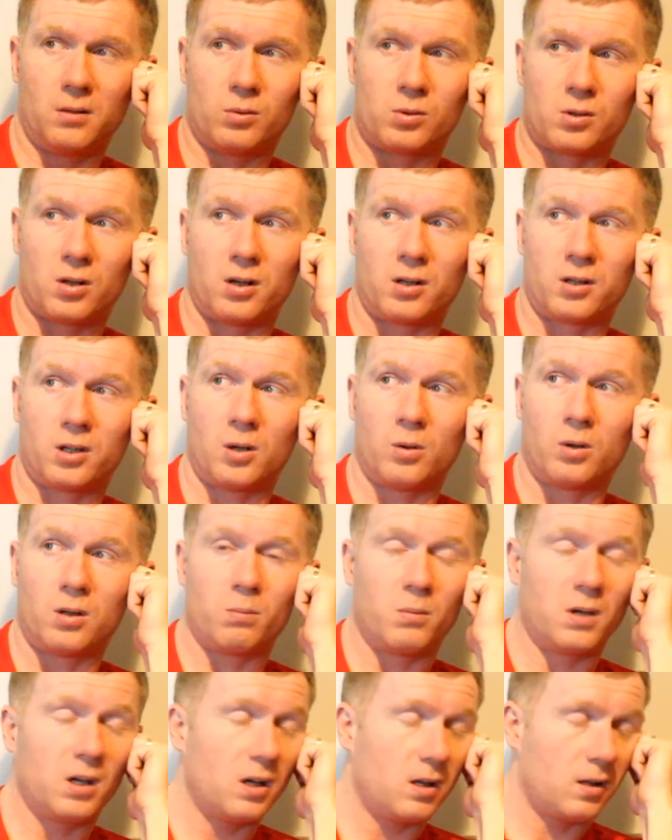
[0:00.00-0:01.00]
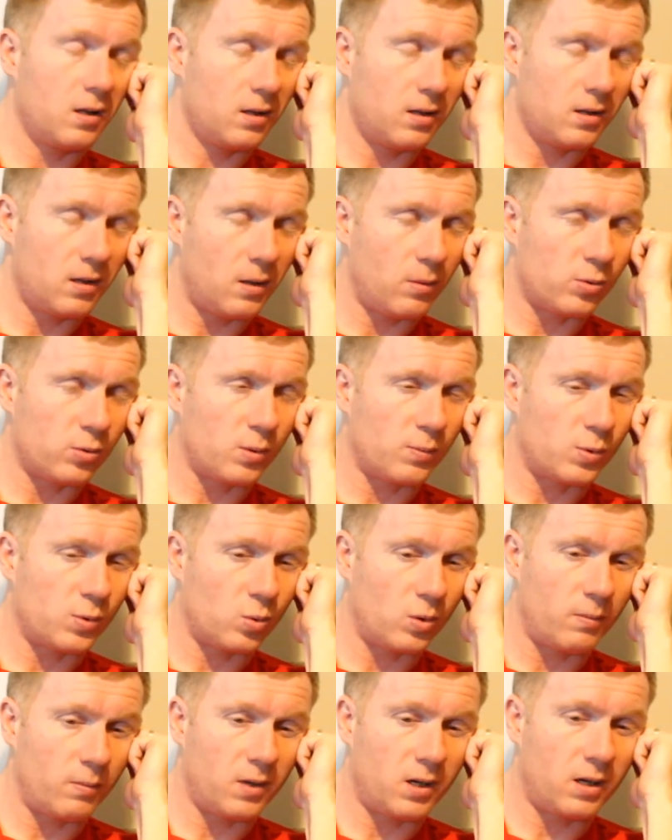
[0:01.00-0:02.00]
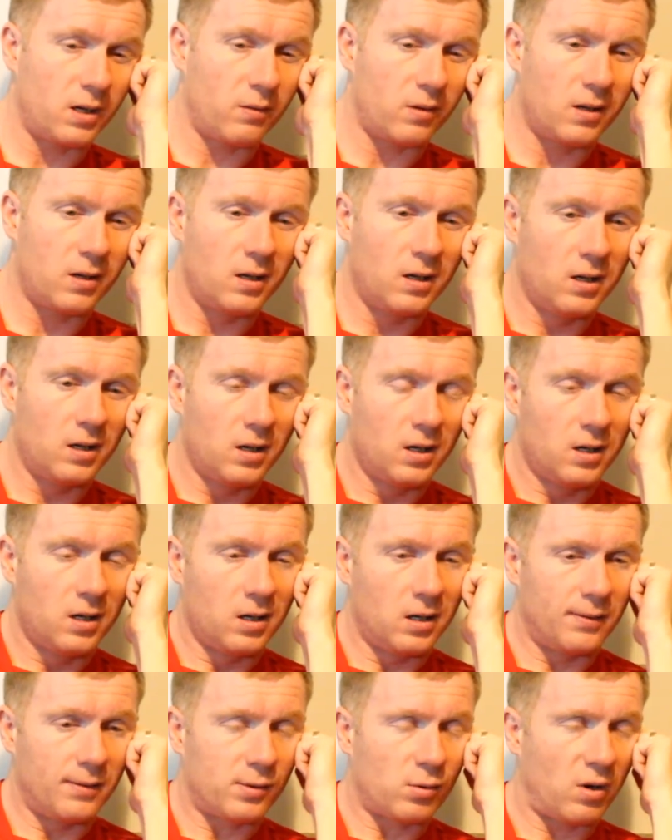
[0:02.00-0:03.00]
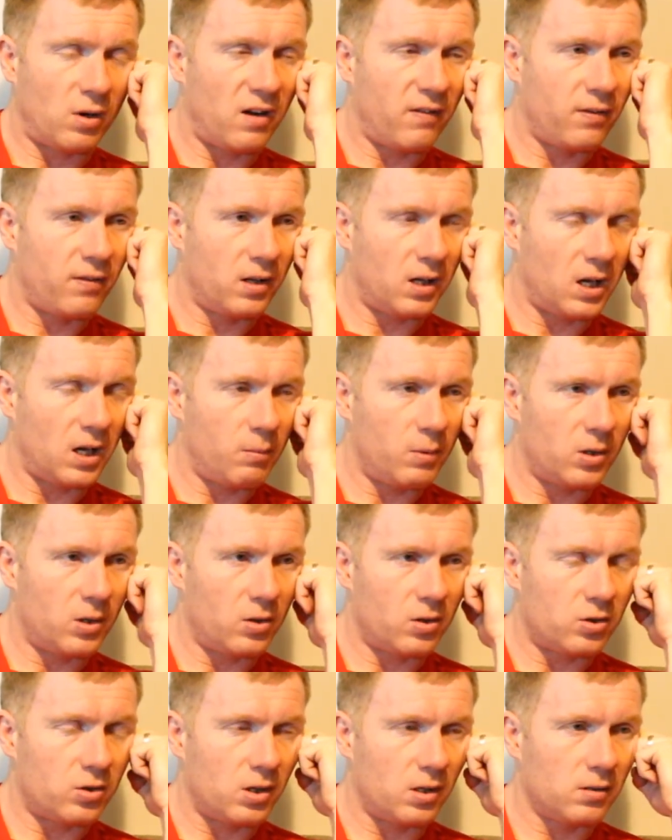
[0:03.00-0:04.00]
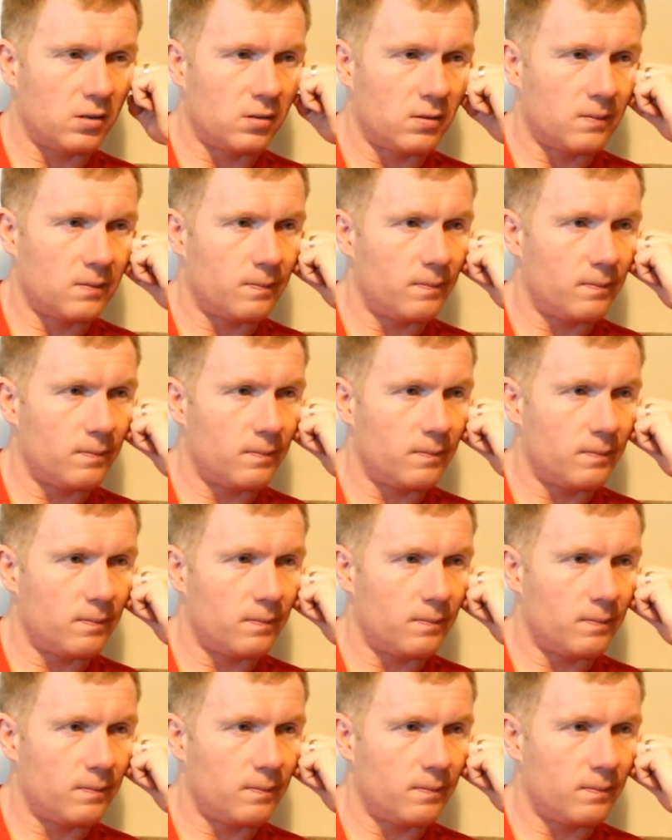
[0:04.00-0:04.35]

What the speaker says: was going to do with me, and that was up to him, and I was grateful he gave me another chance.